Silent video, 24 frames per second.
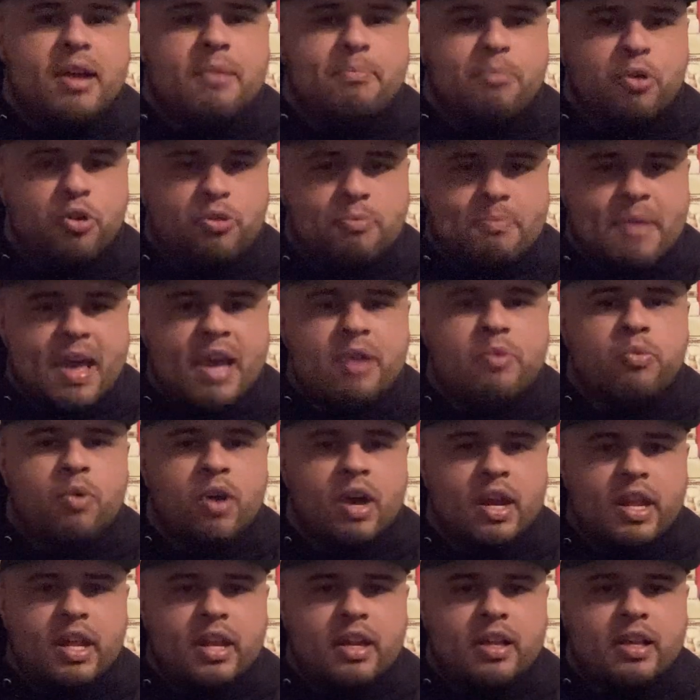Both men
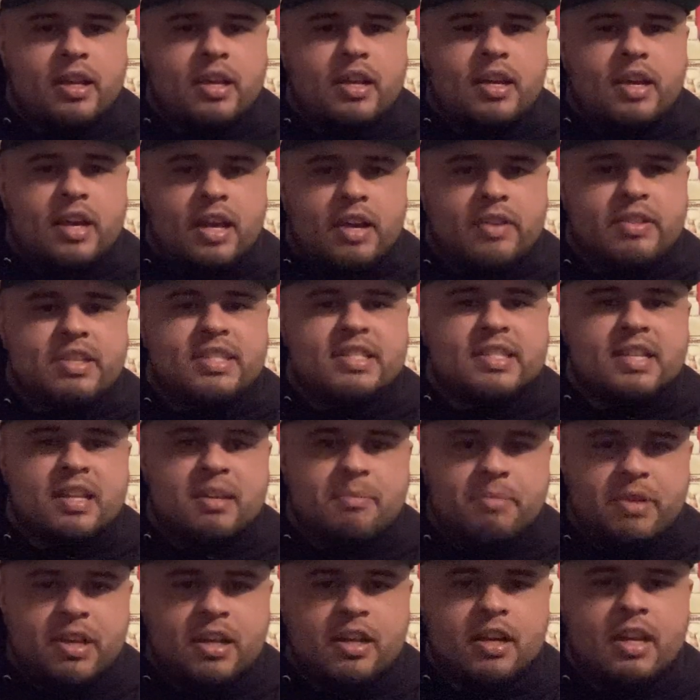want it, and this is going
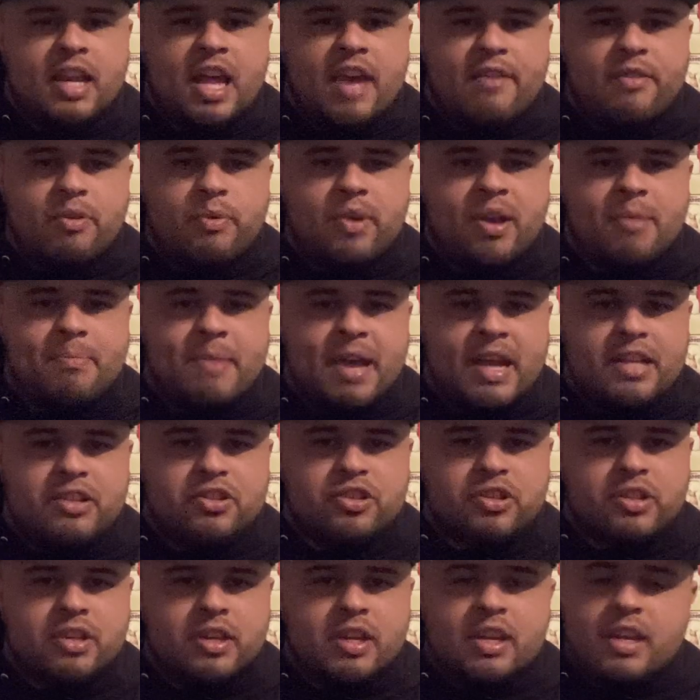to be a good heavyweight match.
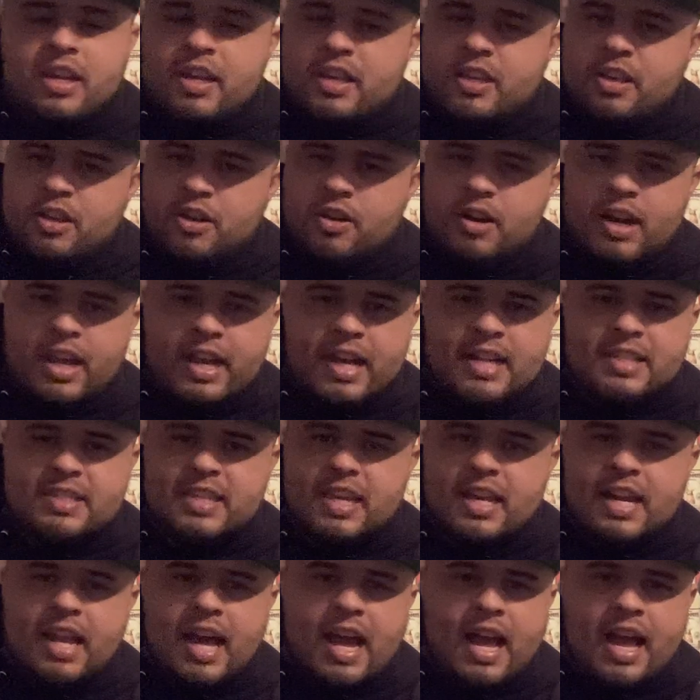you know, like I
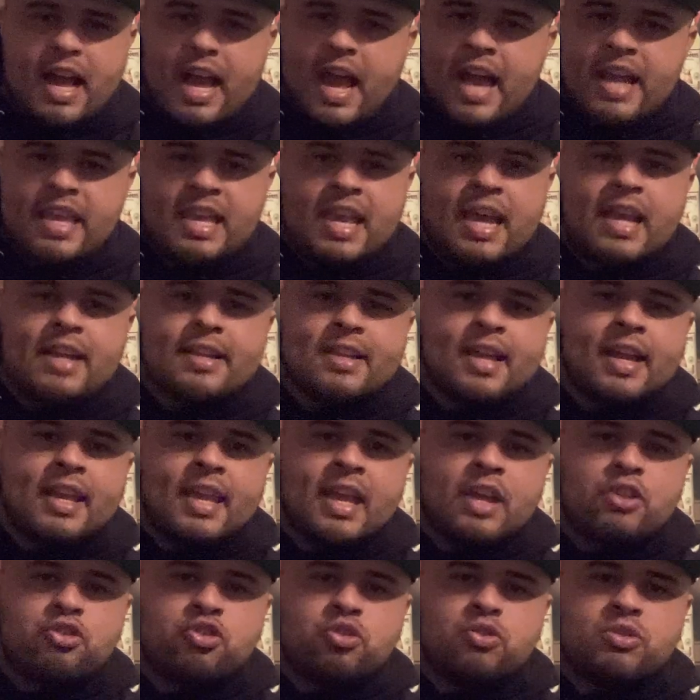said, I
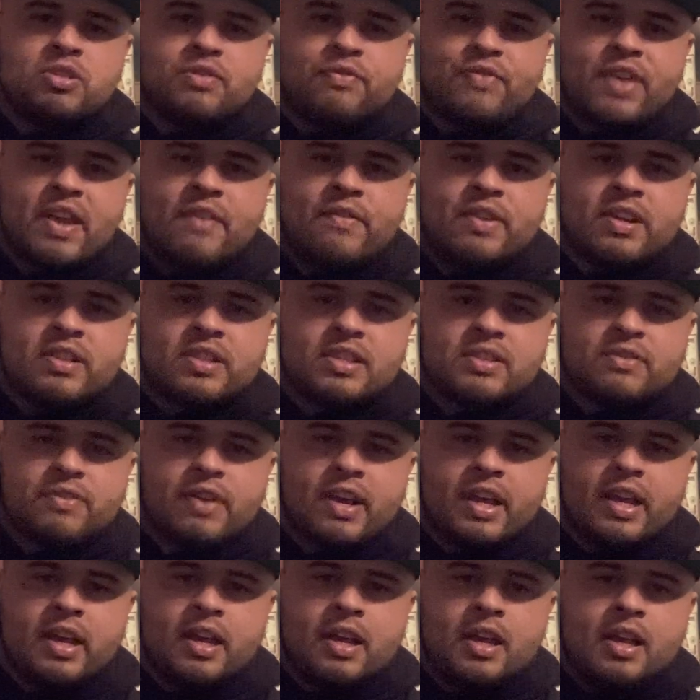can't choose a favorite in this
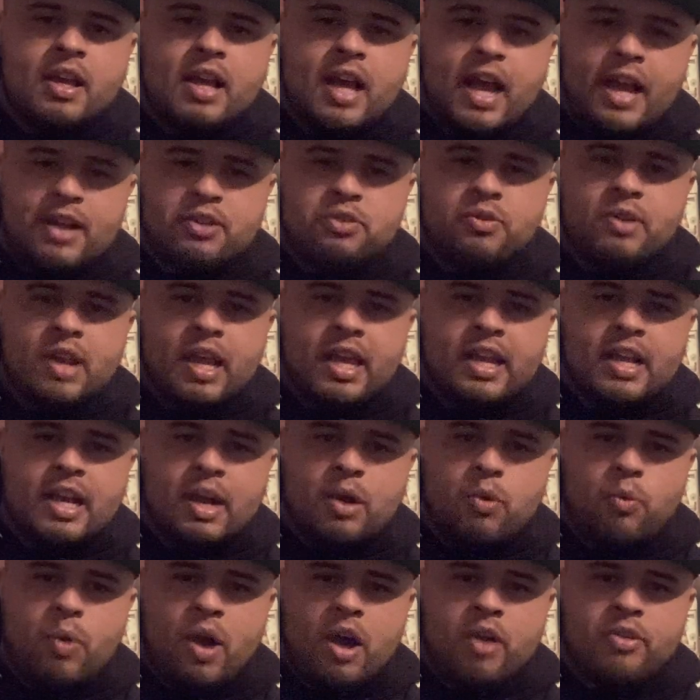fight. I do like
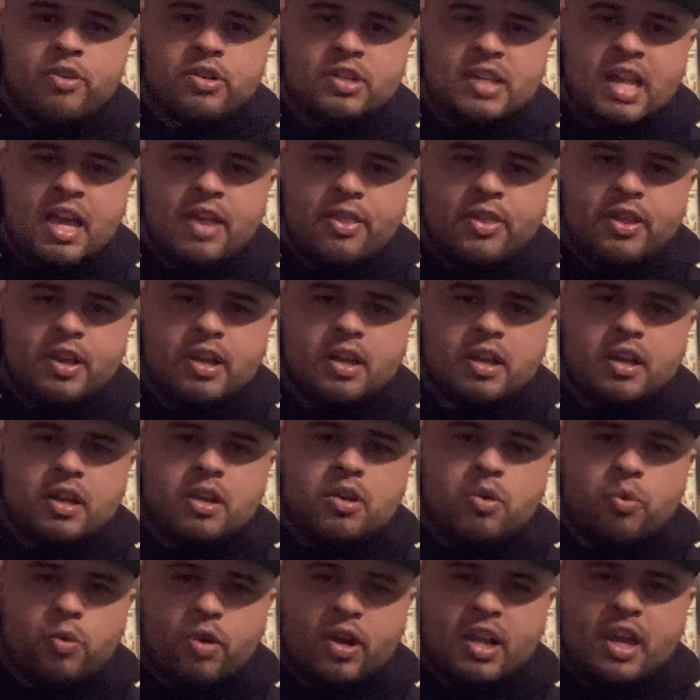Wilder's
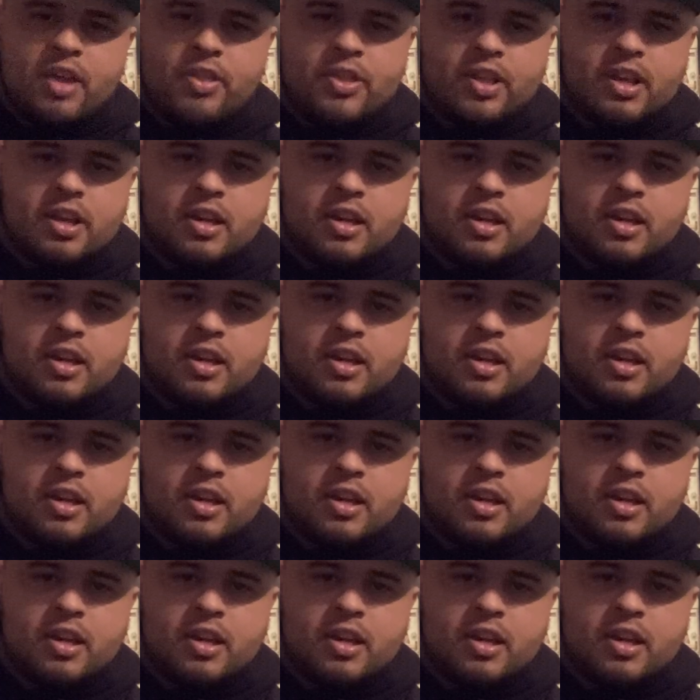work ethic.